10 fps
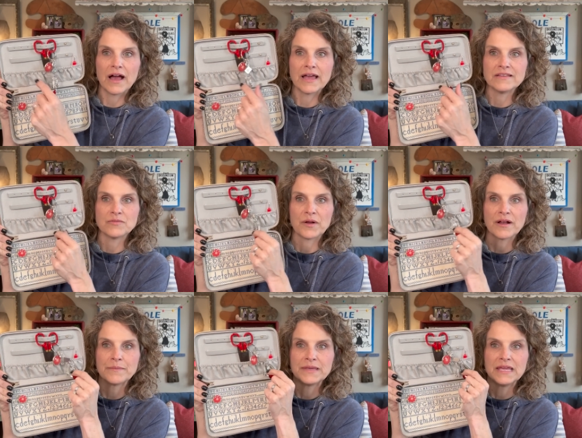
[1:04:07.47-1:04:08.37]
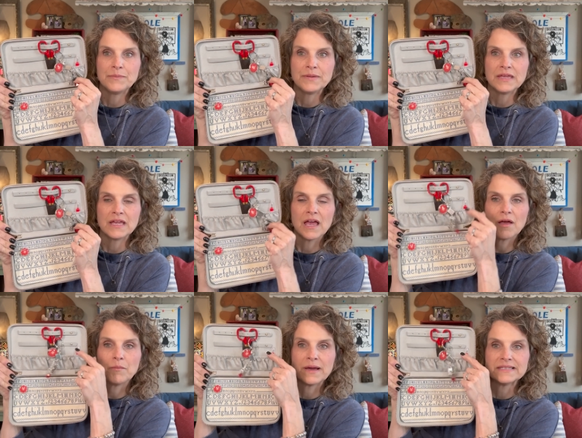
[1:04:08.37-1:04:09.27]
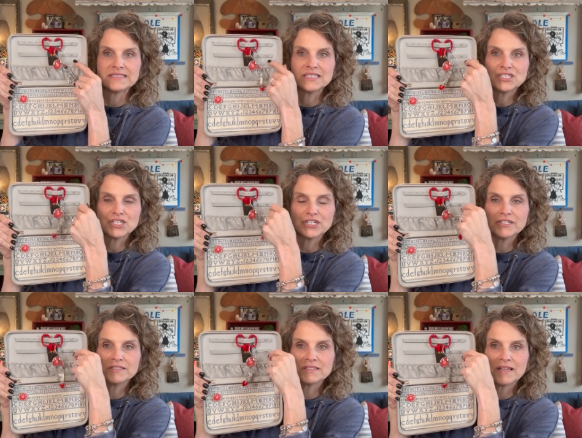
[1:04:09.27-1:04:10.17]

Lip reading: is where I'm keeping my scissors.